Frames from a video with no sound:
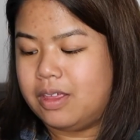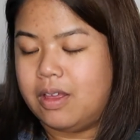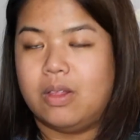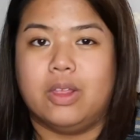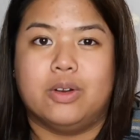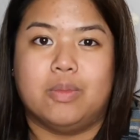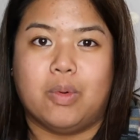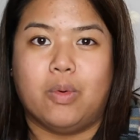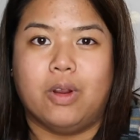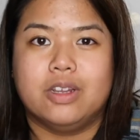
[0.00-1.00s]
a little
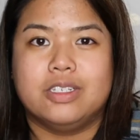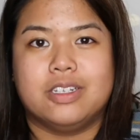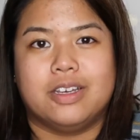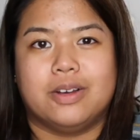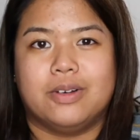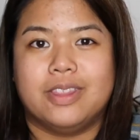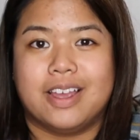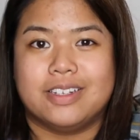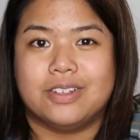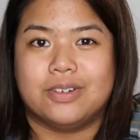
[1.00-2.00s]
more, so
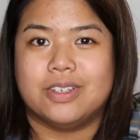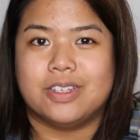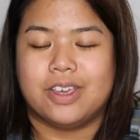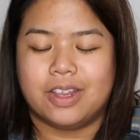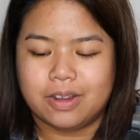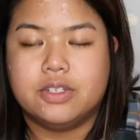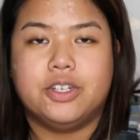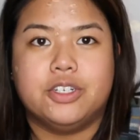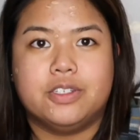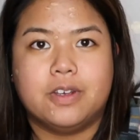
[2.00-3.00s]
that's always good. So I
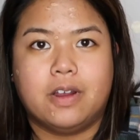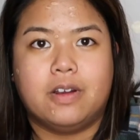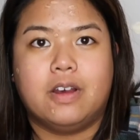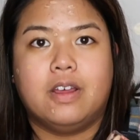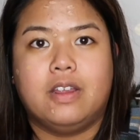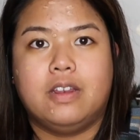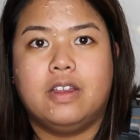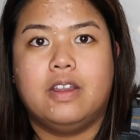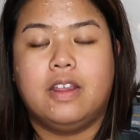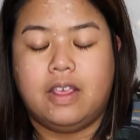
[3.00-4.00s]
just dot on
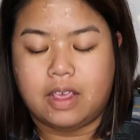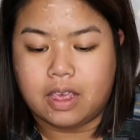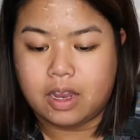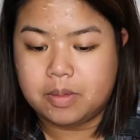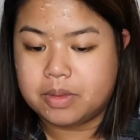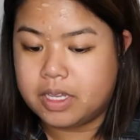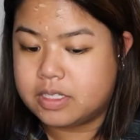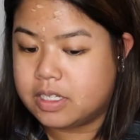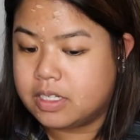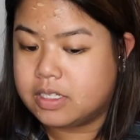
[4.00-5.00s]
any
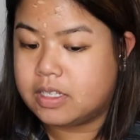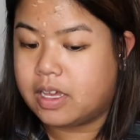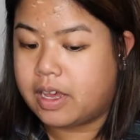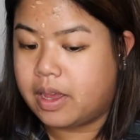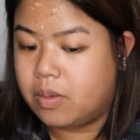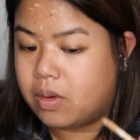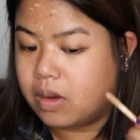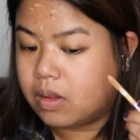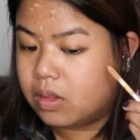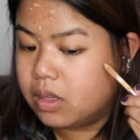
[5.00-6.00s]
places that I
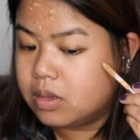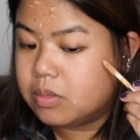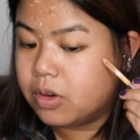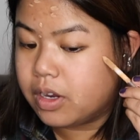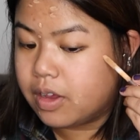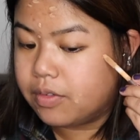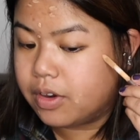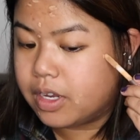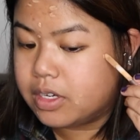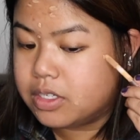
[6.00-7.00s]
want a little more
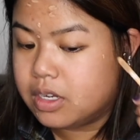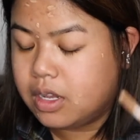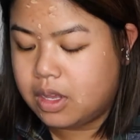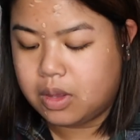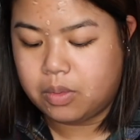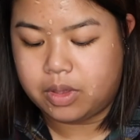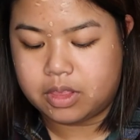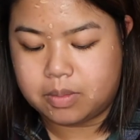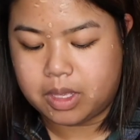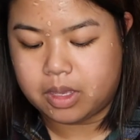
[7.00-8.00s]
coverage with
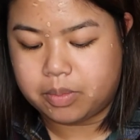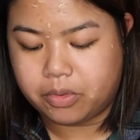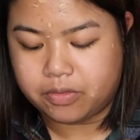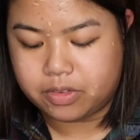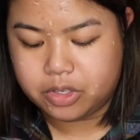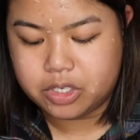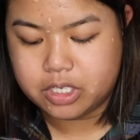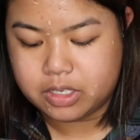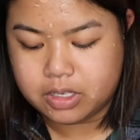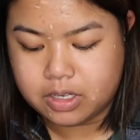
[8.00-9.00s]
the Makeup
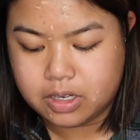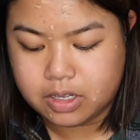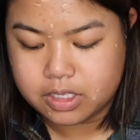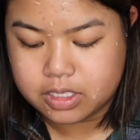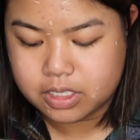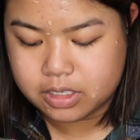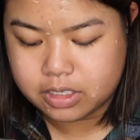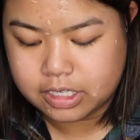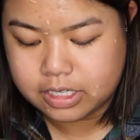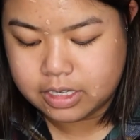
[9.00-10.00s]
Revolution
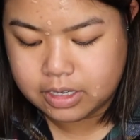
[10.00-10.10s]
concealer,